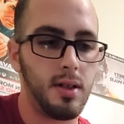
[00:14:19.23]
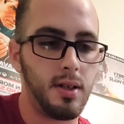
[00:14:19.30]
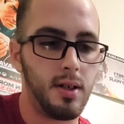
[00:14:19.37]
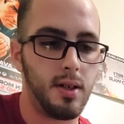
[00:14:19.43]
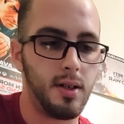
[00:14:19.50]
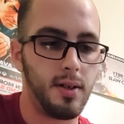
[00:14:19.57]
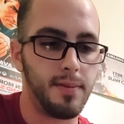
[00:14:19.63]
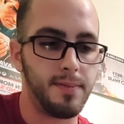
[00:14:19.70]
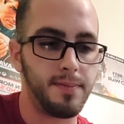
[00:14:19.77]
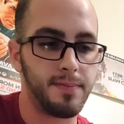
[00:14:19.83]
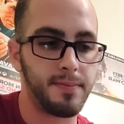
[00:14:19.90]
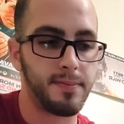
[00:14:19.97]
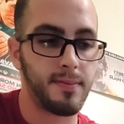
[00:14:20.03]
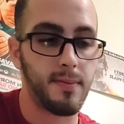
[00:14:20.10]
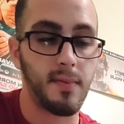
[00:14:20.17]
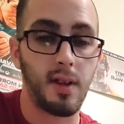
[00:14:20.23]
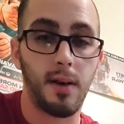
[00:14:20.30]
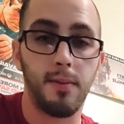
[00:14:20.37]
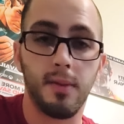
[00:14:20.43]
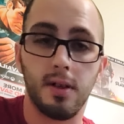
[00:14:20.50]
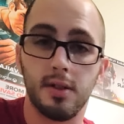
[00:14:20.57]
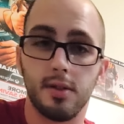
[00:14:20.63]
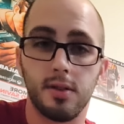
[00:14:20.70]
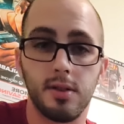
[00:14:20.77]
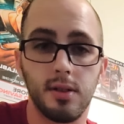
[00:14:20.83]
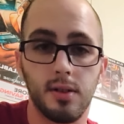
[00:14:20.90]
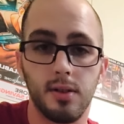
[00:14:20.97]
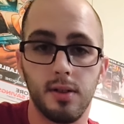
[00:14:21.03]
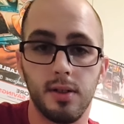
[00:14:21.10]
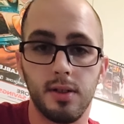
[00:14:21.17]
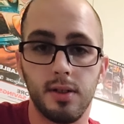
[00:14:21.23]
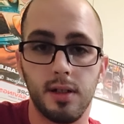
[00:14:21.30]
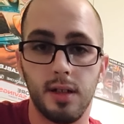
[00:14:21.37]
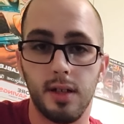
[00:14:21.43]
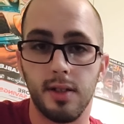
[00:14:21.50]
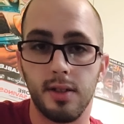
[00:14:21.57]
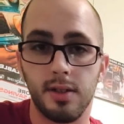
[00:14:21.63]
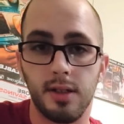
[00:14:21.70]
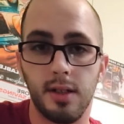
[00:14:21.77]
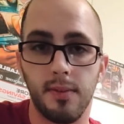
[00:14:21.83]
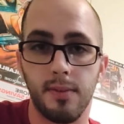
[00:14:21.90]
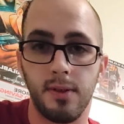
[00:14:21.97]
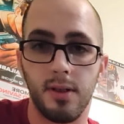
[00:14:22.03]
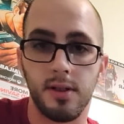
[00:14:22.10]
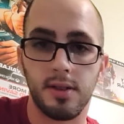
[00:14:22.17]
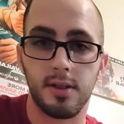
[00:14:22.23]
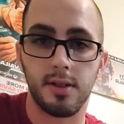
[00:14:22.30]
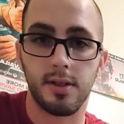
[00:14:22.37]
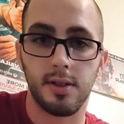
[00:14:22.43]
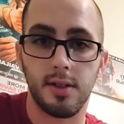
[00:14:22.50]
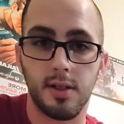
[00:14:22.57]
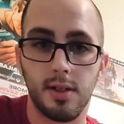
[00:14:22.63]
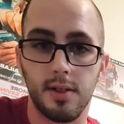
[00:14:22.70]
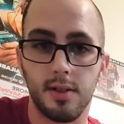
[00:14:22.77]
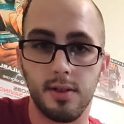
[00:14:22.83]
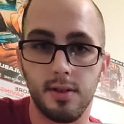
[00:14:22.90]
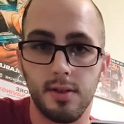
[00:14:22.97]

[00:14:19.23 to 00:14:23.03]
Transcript: but it's still listed at the same price as the other.